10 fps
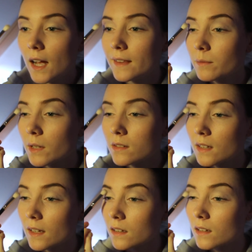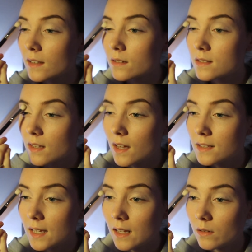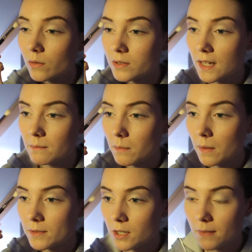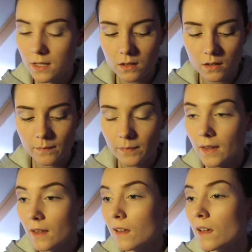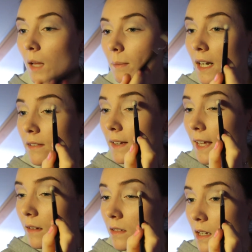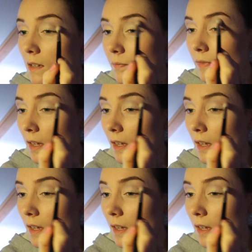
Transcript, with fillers: And then when I was like, I think I was 13 or 14, my mum took me to a benefit counter